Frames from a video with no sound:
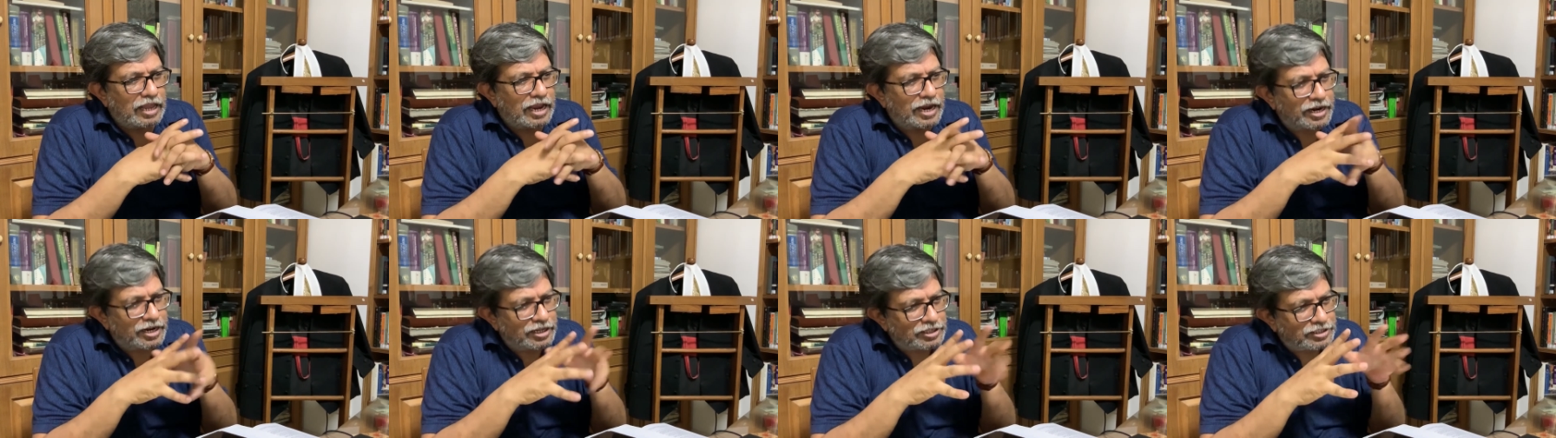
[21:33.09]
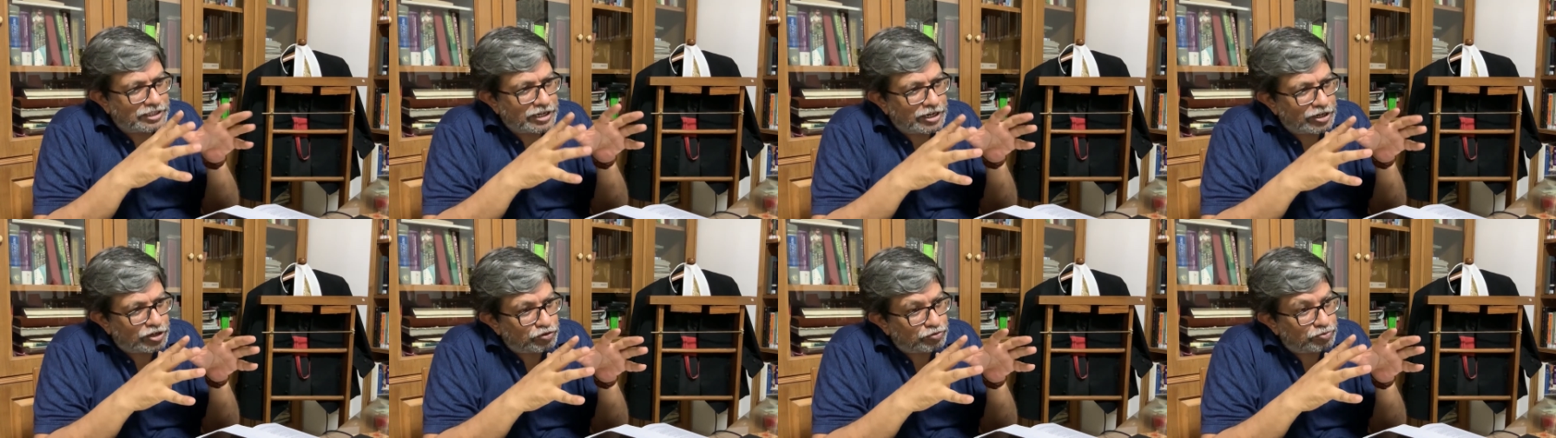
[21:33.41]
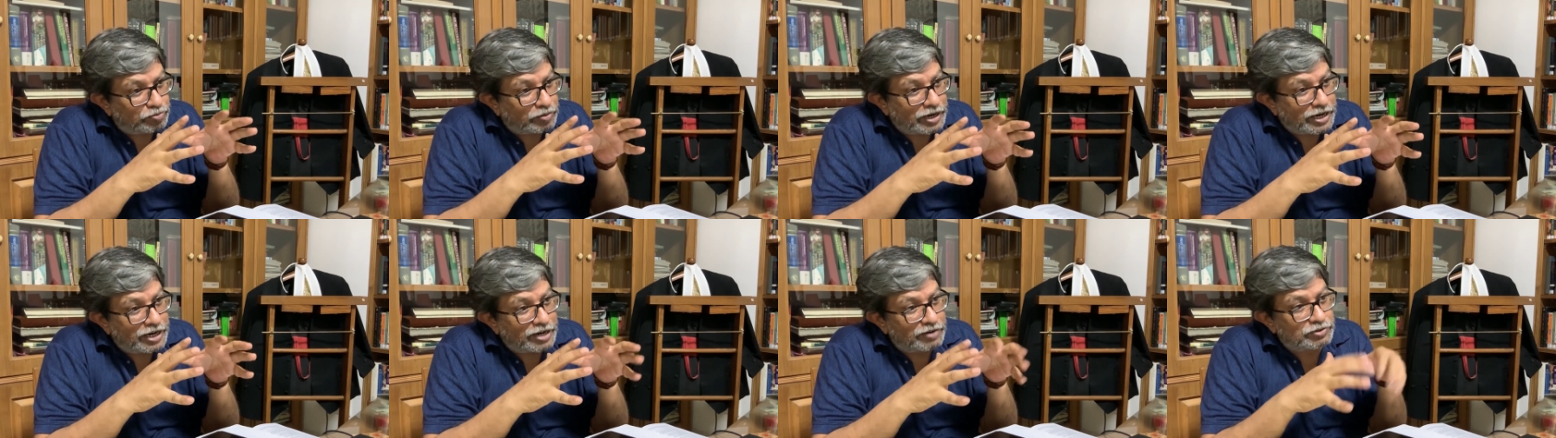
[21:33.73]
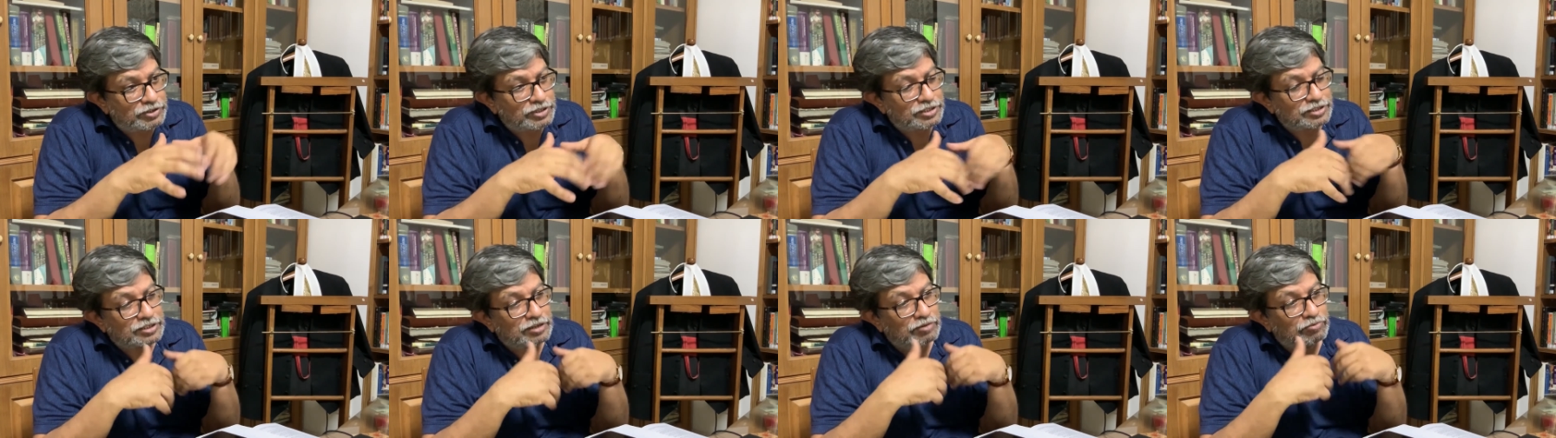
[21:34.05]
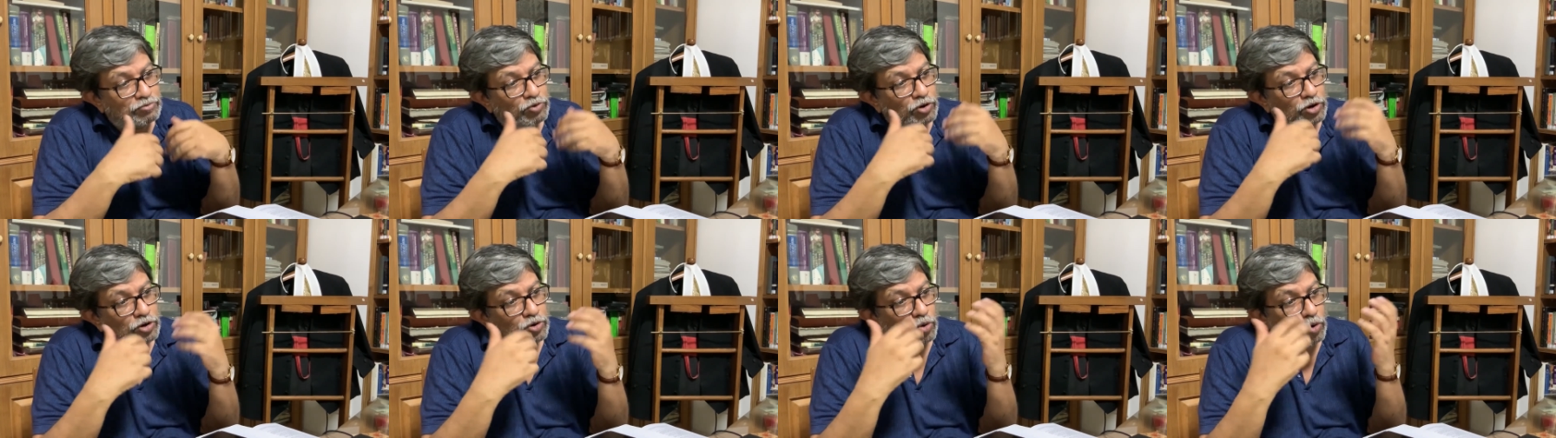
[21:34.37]
and a state of mind which is
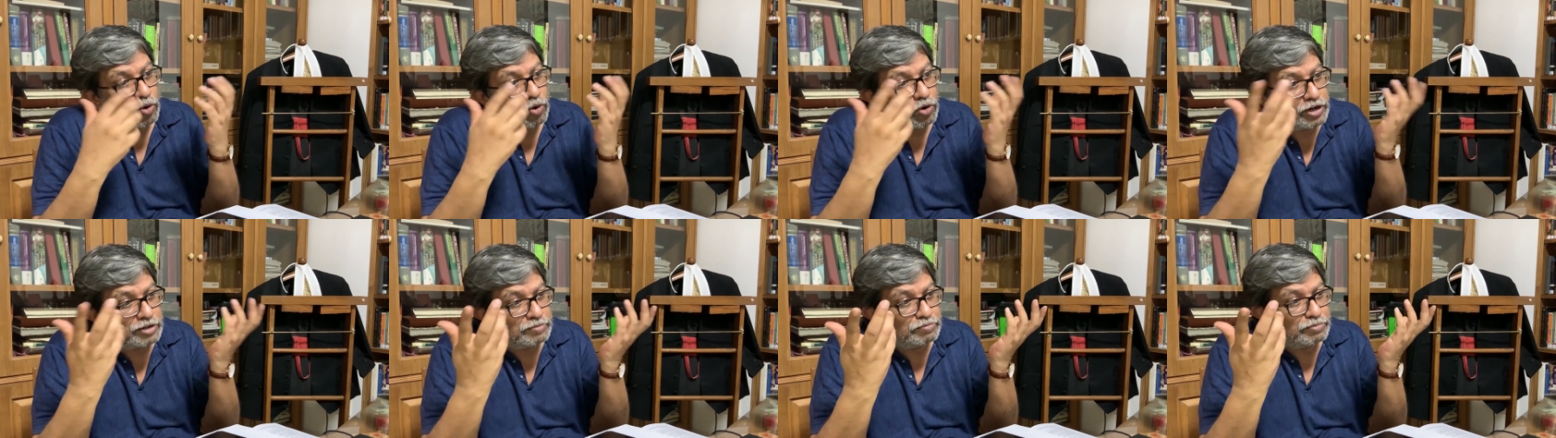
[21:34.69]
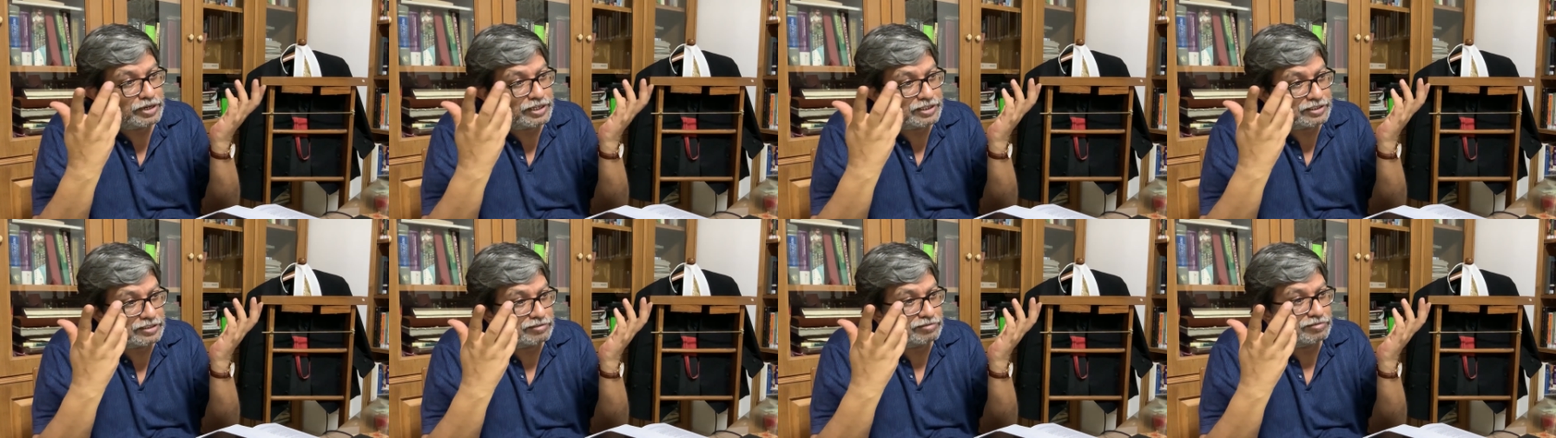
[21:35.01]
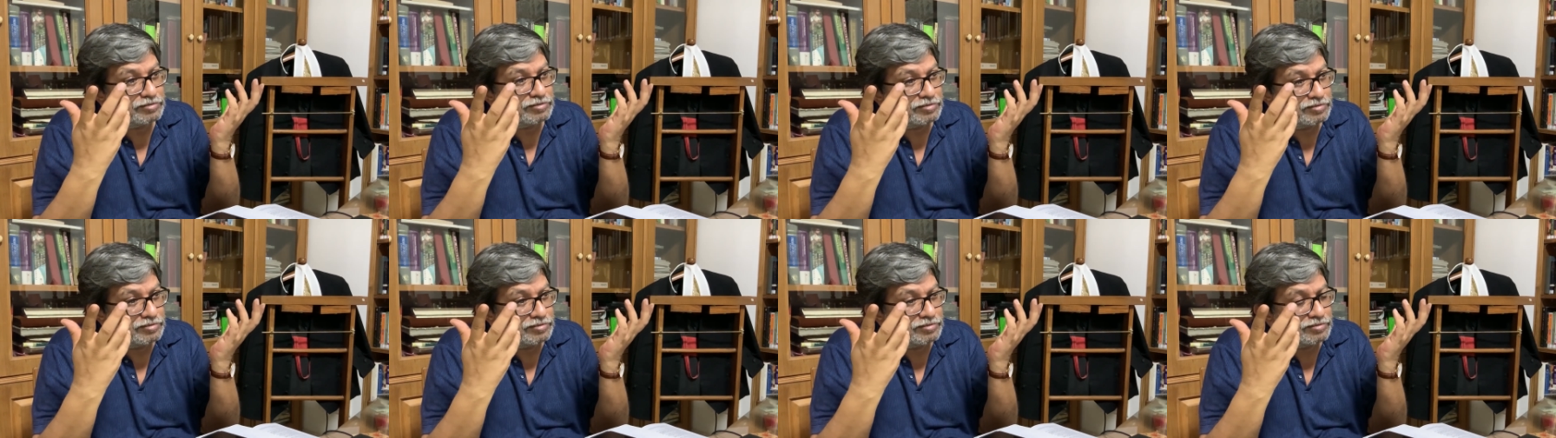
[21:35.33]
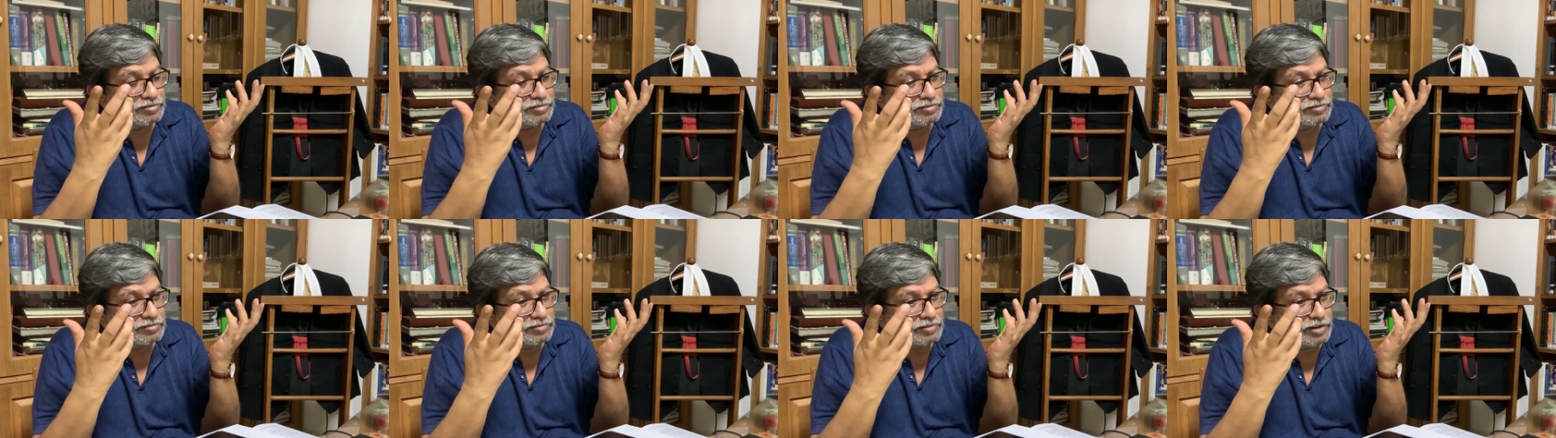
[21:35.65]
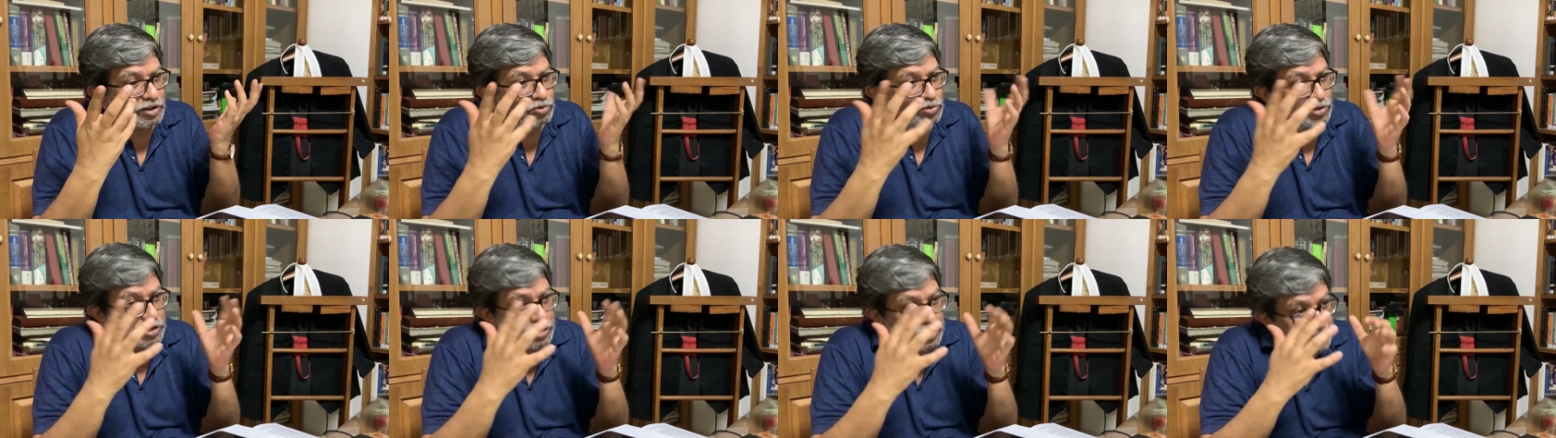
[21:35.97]
somewhat all-embracing.
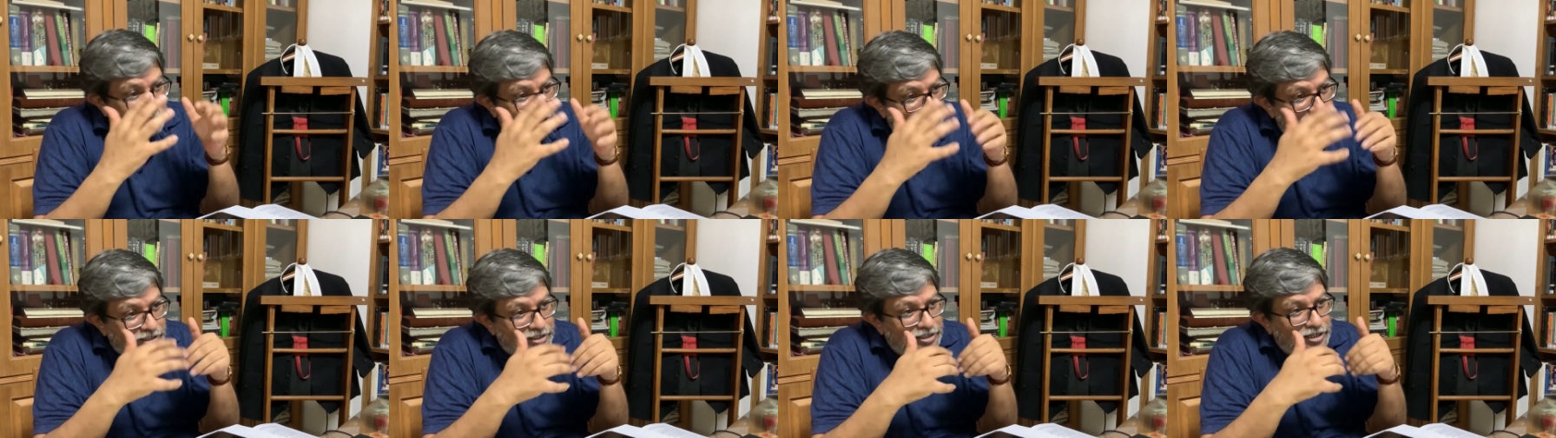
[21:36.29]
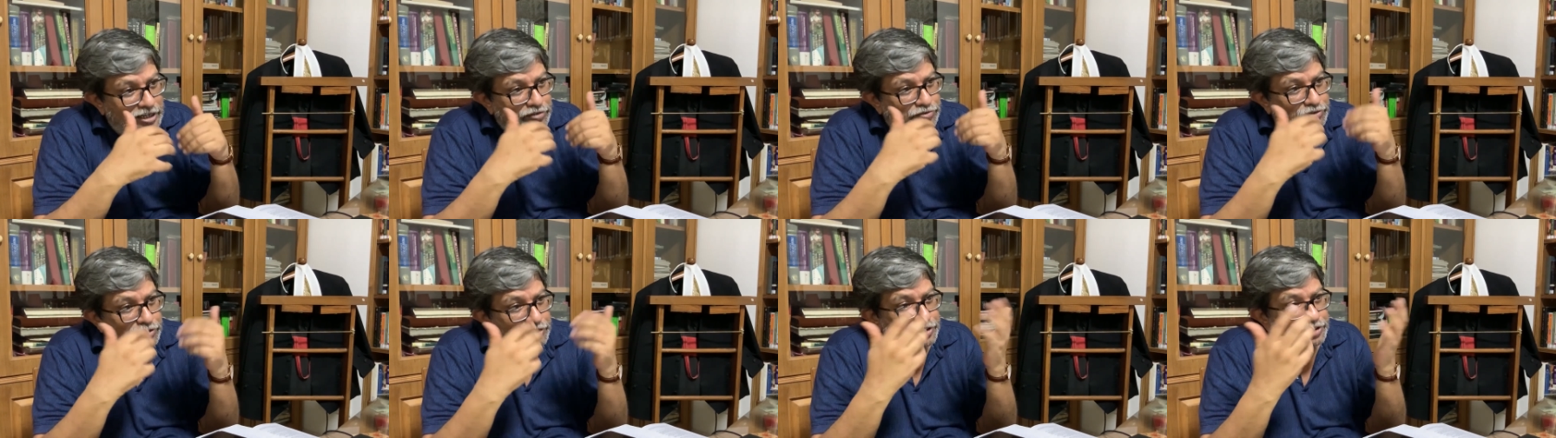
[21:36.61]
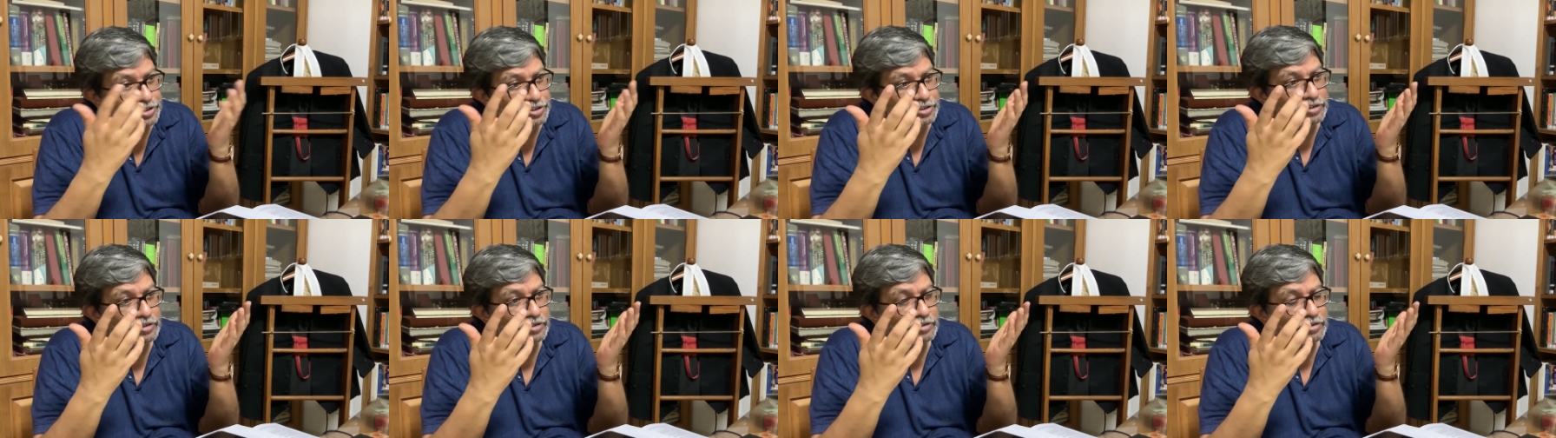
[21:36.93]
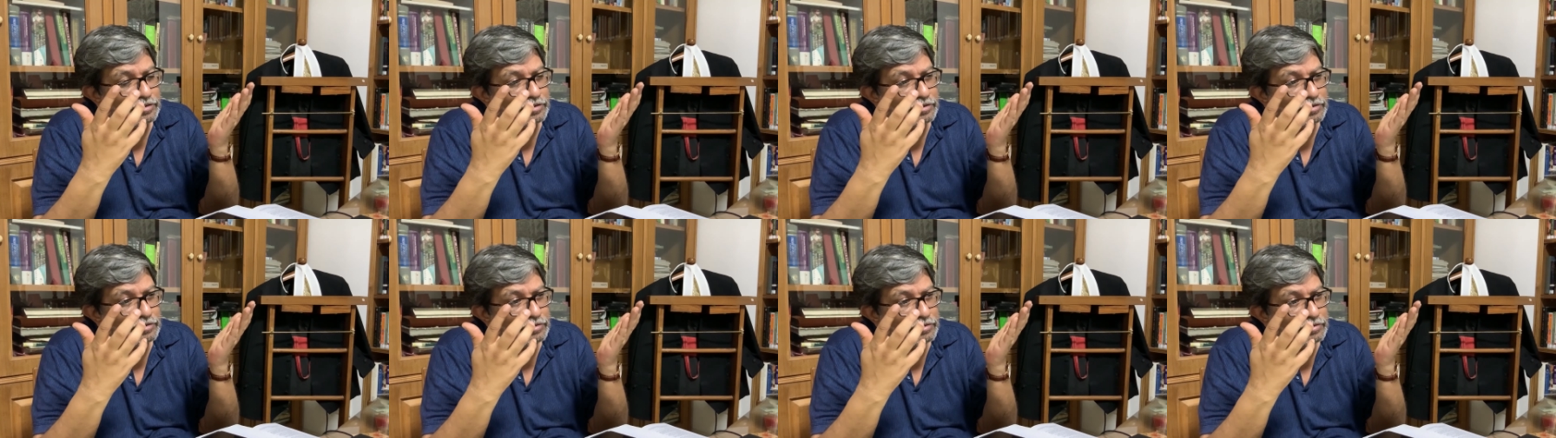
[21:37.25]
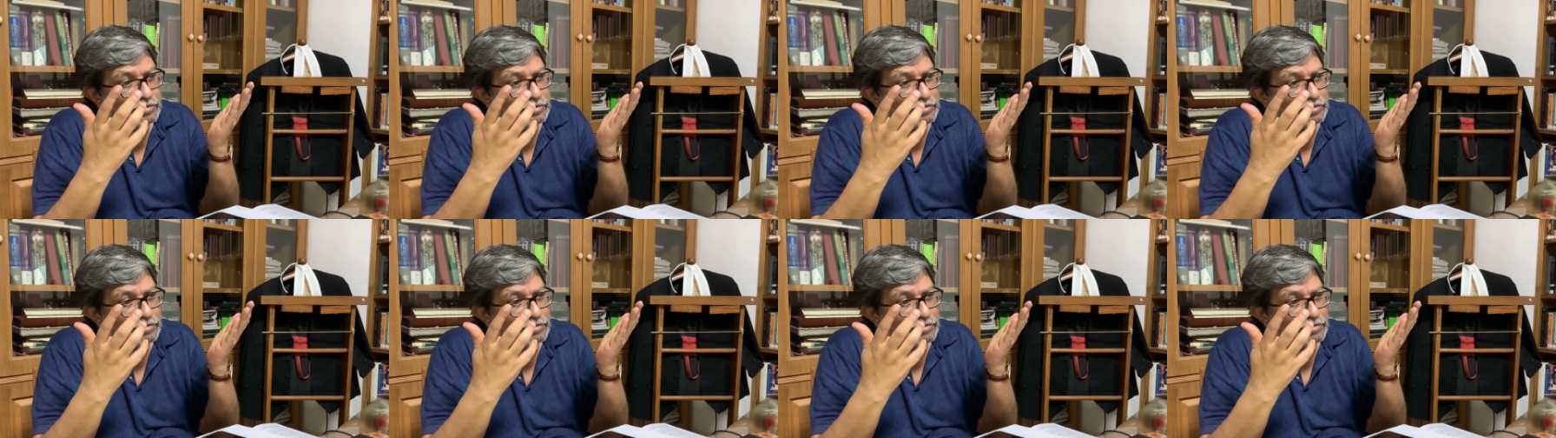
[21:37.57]
Now here is a definition,